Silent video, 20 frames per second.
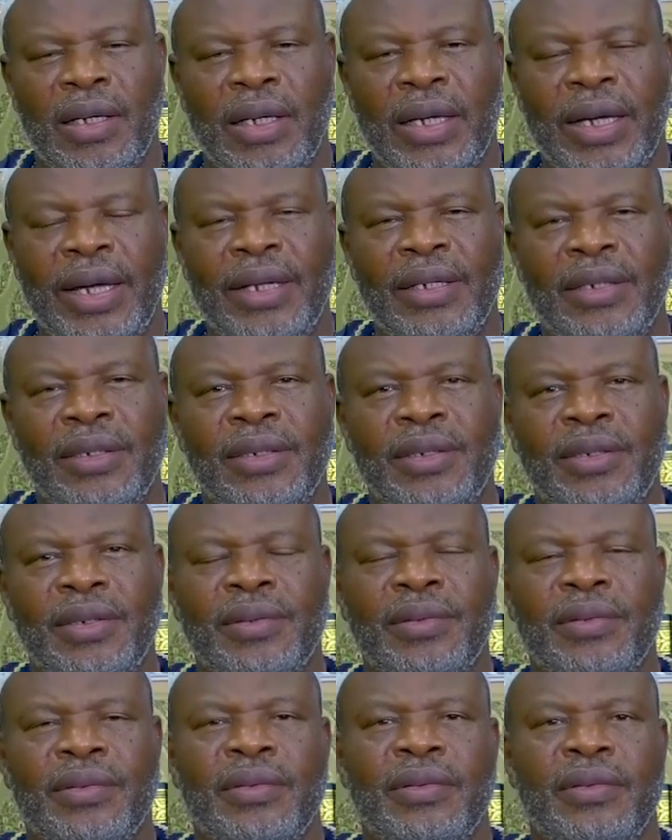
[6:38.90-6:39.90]
and
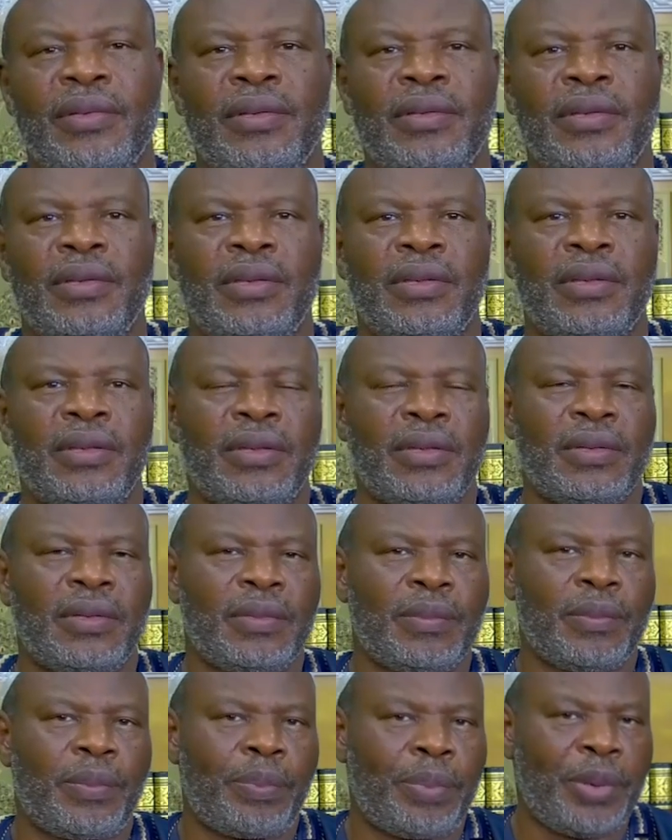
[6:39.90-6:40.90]

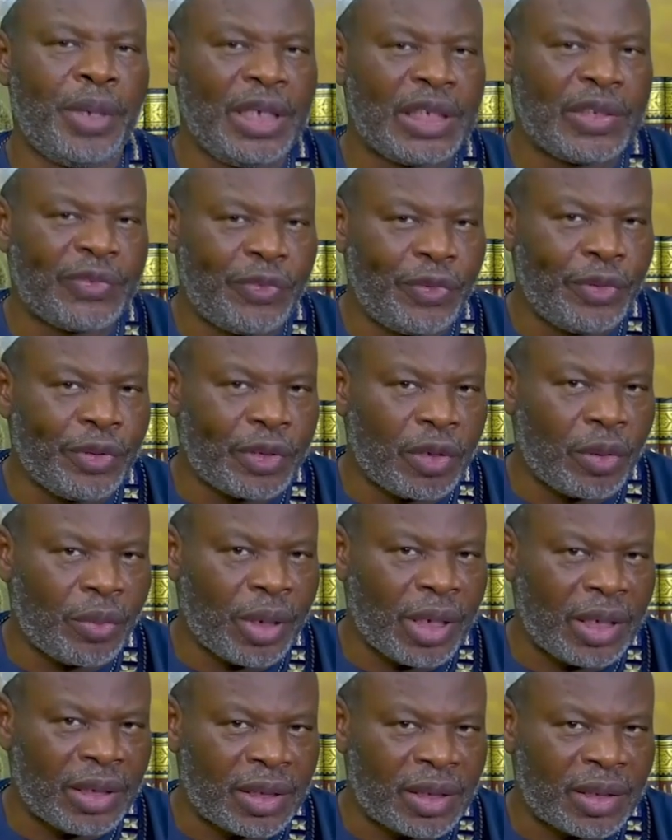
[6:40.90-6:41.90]
peaceful
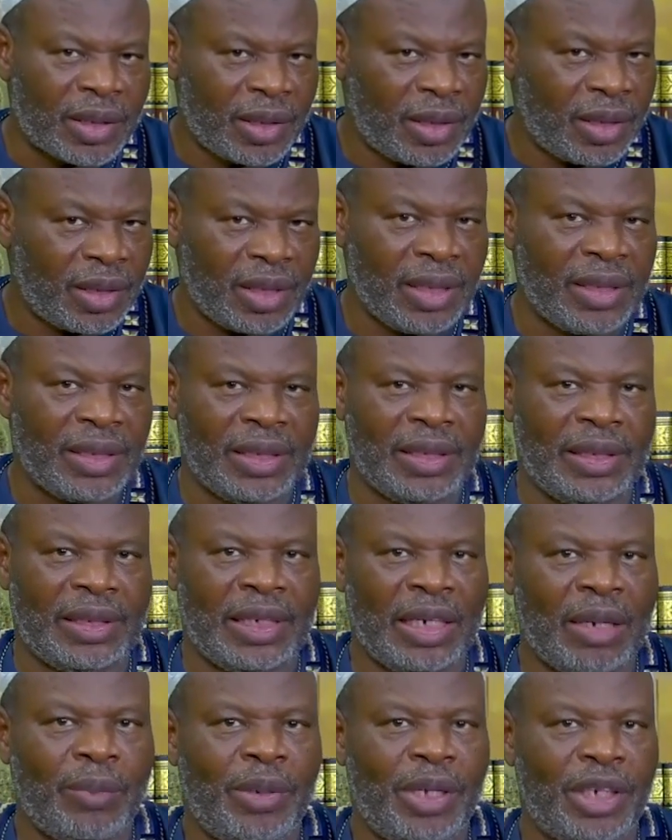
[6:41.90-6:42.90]
coexistence is
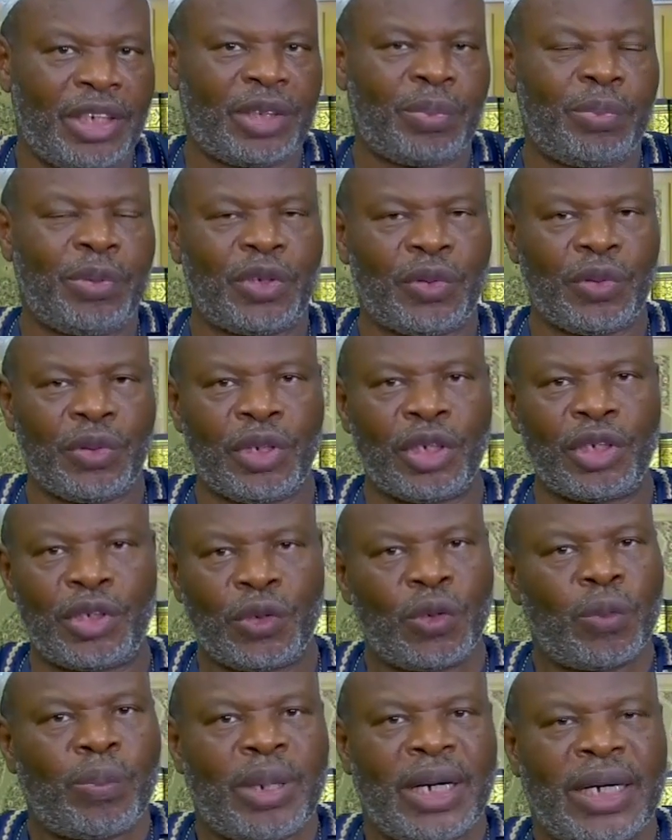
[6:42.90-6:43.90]
established between the
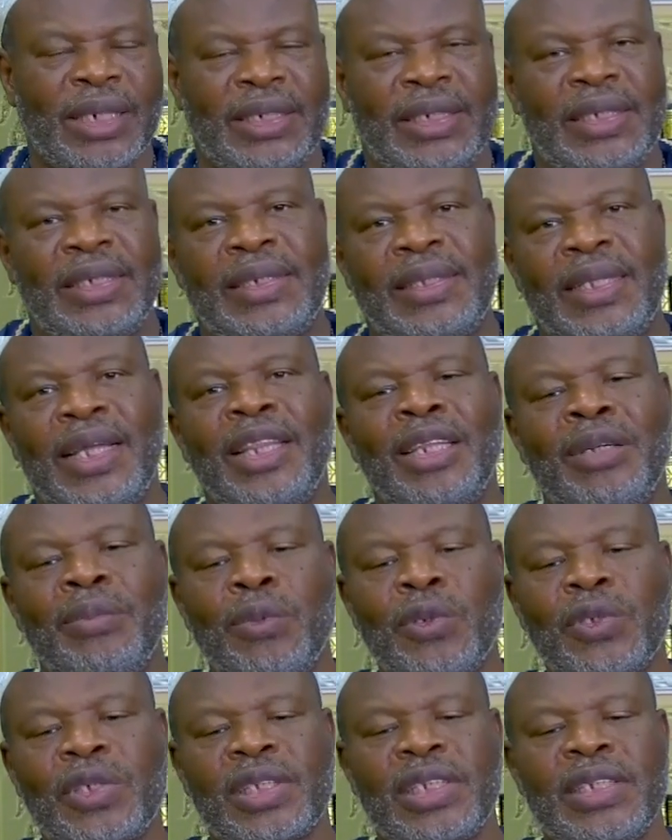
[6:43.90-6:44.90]
two parties, then the
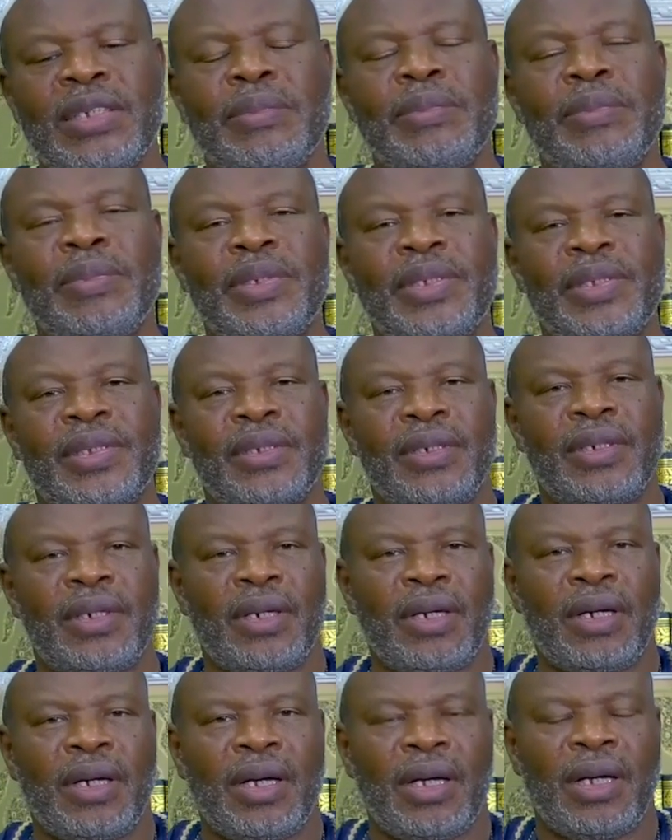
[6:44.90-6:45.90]
Muslims
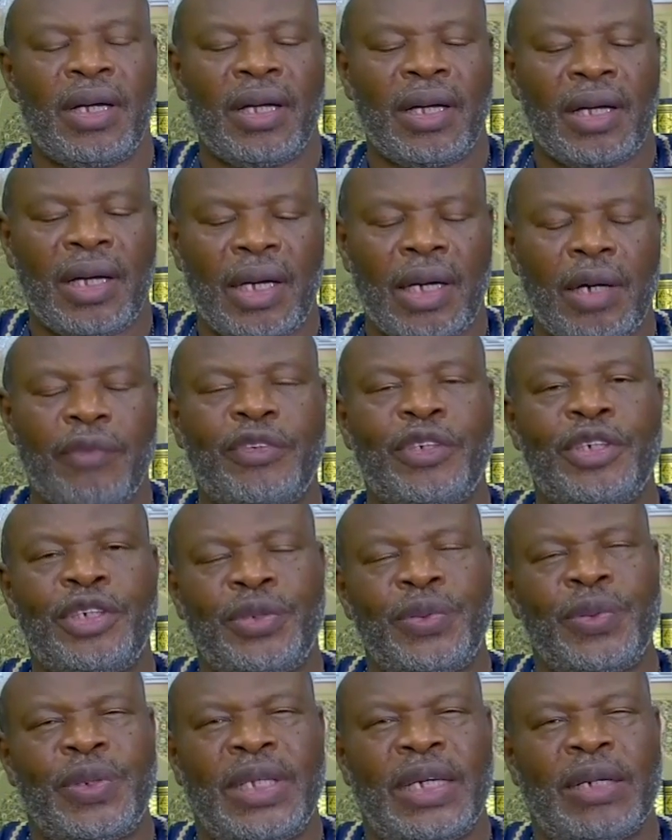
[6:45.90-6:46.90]
have to
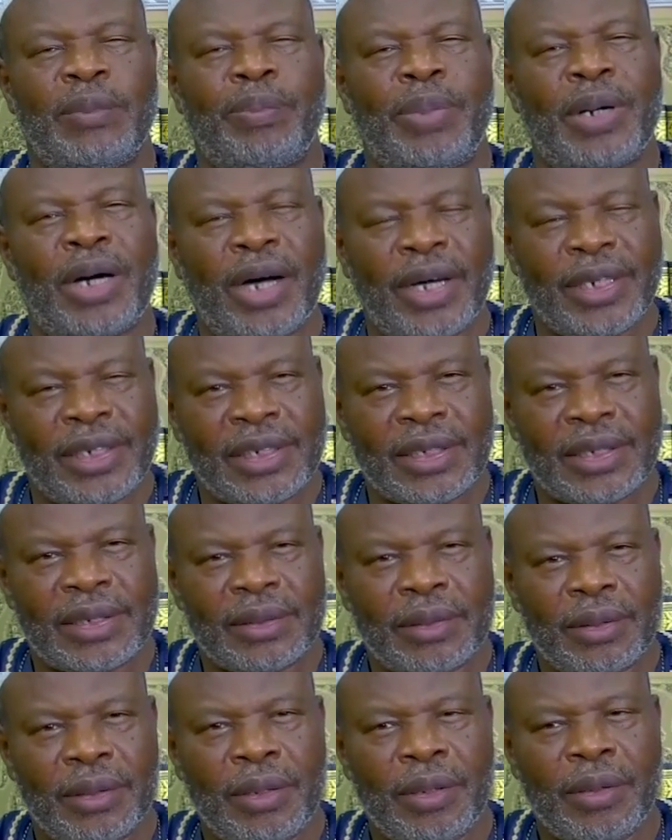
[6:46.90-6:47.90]
do their part
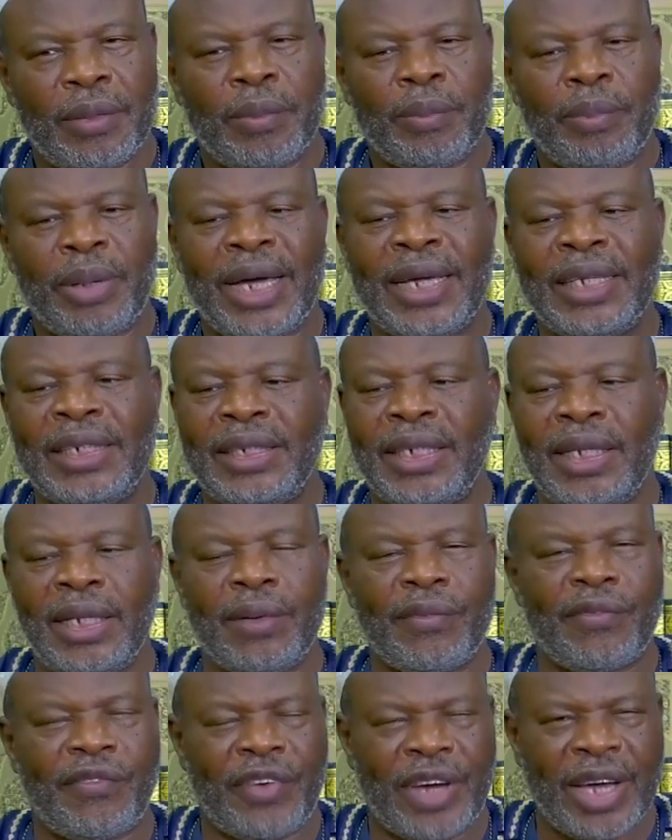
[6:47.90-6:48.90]
by
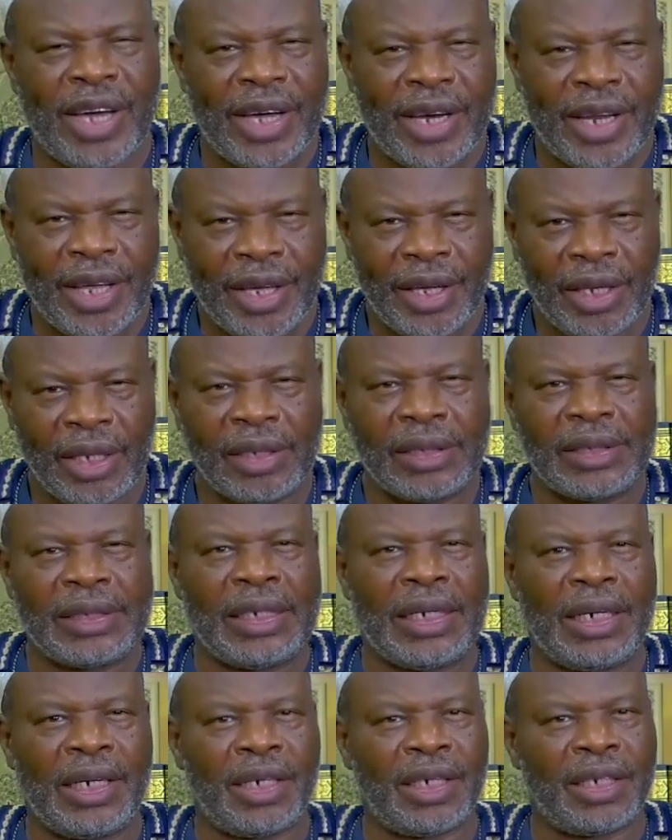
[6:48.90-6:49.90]
dealing fairly,
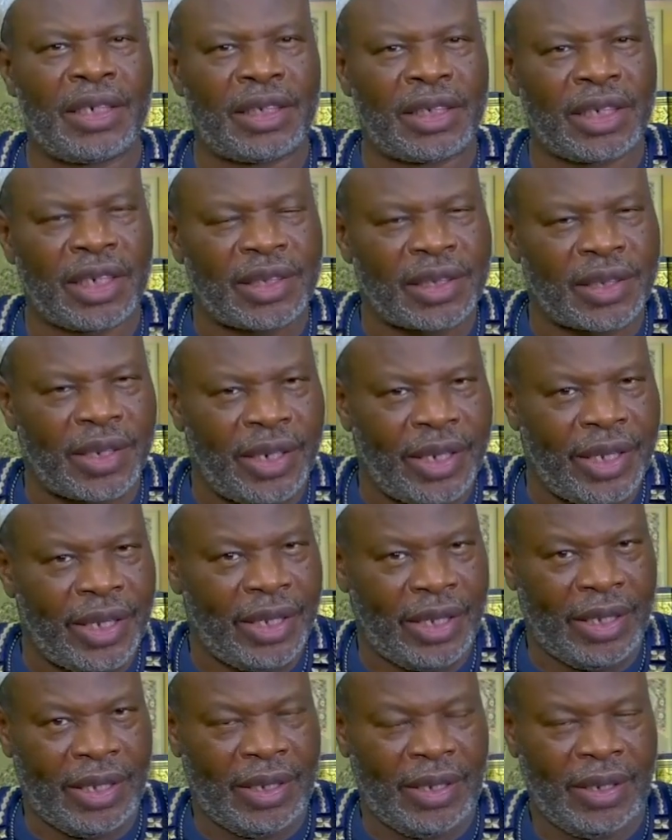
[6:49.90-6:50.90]

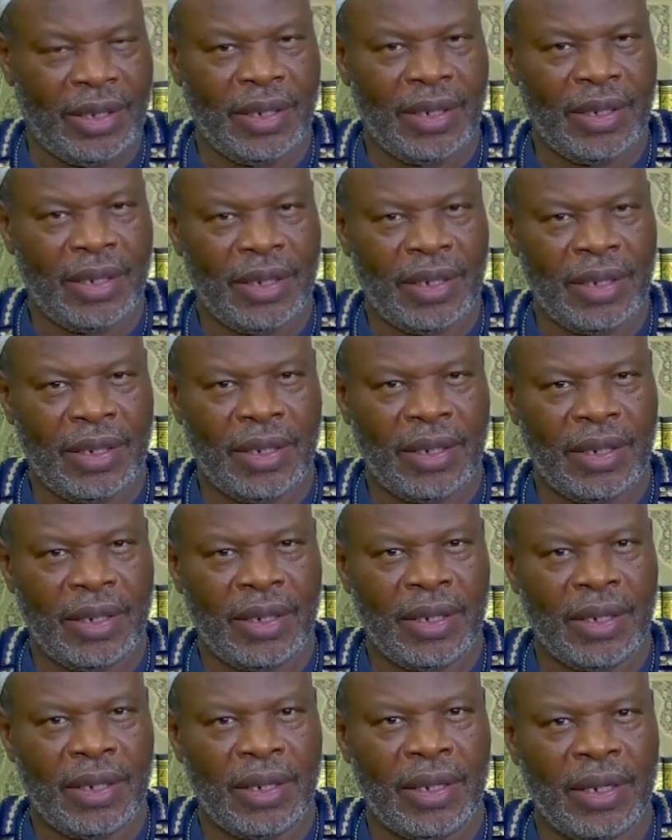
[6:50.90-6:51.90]
justly,
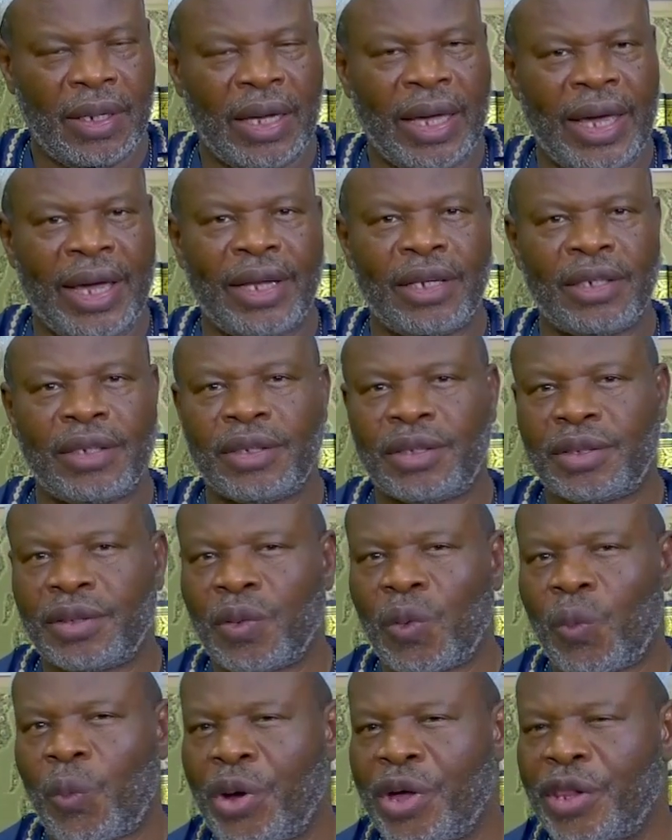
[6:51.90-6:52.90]
and
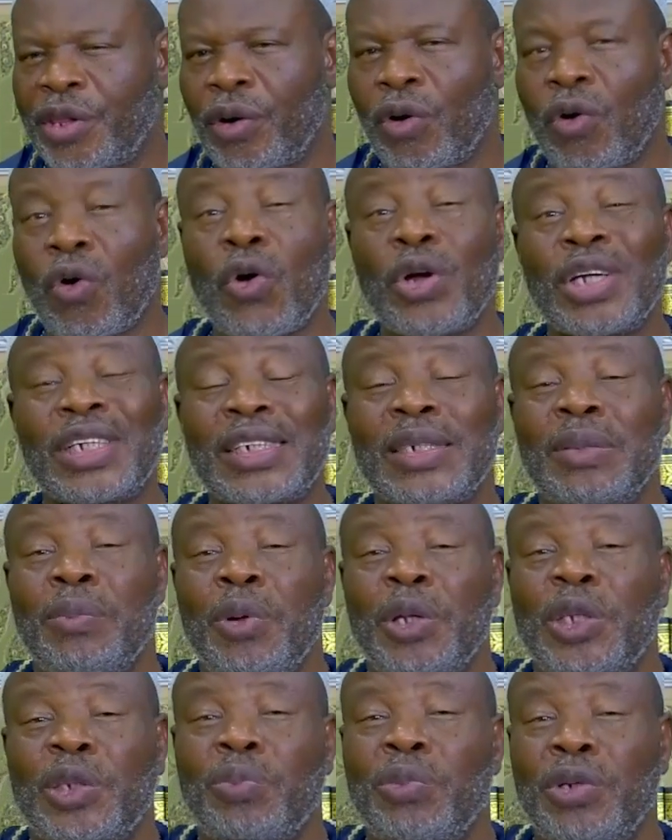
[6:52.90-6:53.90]
with all
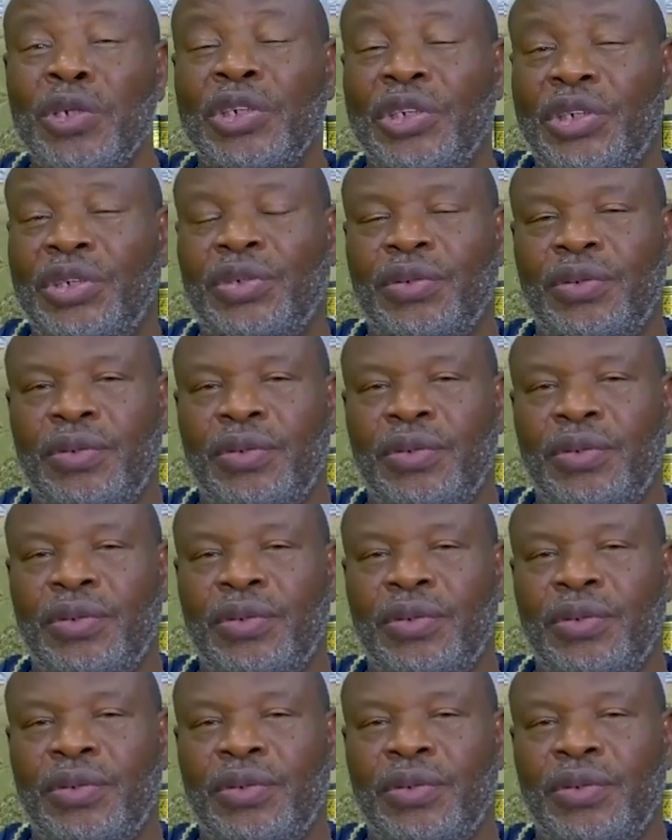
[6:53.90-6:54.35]
commitment